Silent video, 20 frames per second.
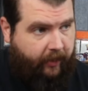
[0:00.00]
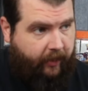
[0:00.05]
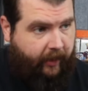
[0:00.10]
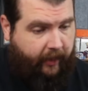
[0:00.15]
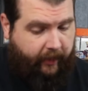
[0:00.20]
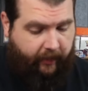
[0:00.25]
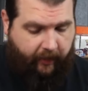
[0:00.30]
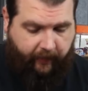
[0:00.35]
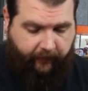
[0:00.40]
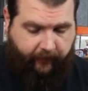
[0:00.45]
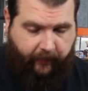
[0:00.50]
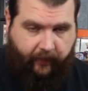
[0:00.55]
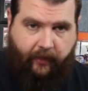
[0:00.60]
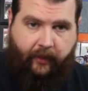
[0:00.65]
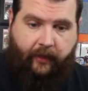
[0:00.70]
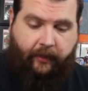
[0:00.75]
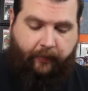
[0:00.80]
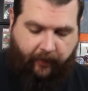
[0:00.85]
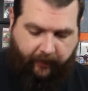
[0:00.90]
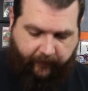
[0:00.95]
I love it.
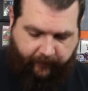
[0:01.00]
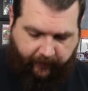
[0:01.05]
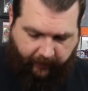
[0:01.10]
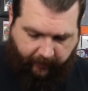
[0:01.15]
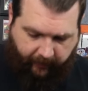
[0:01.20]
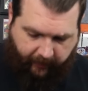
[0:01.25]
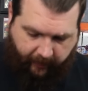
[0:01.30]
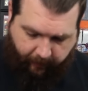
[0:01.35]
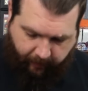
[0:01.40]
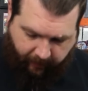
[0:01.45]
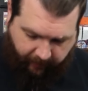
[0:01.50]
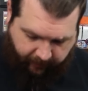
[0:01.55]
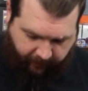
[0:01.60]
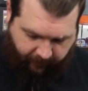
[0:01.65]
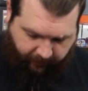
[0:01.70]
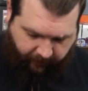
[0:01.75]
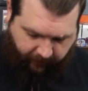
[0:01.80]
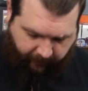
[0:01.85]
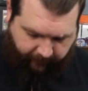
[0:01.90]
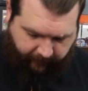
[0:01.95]
It's perfect. And a bunch of
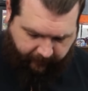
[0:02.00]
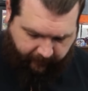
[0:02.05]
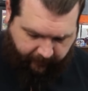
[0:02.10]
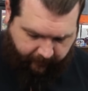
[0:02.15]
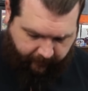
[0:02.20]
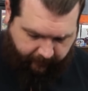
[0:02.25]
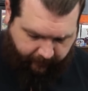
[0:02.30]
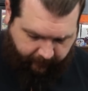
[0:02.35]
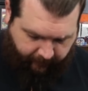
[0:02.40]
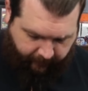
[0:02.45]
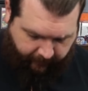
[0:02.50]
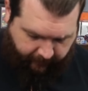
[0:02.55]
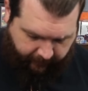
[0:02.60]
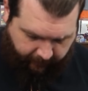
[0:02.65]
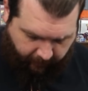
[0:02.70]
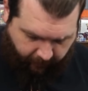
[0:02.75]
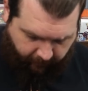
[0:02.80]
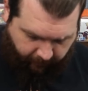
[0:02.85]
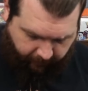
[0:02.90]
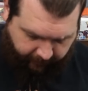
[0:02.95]
shifted.
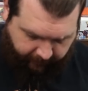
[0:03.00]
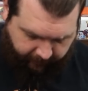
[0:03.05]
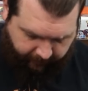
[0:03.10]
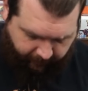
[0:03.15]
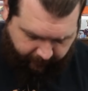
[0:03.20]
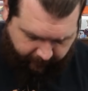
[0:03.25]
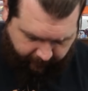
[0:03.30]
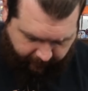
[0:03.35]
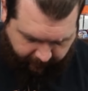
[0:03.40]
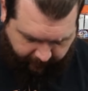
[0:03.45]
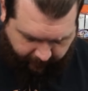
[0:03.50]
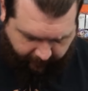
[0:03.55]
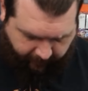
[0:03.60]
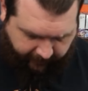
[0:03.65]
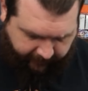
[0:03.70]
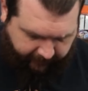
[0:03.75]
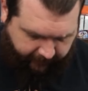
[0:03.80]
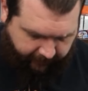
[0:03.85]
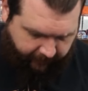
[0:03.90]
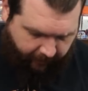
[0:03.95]
Oh, this dude don't. Oh,
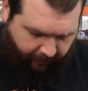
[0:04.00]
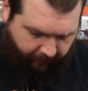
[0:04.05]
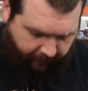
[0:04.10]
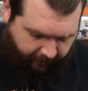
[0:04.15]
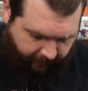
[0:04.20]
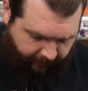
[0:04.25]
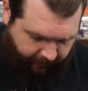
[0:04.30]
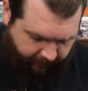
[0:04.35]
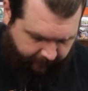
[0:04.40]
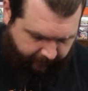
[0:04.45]
that's a token.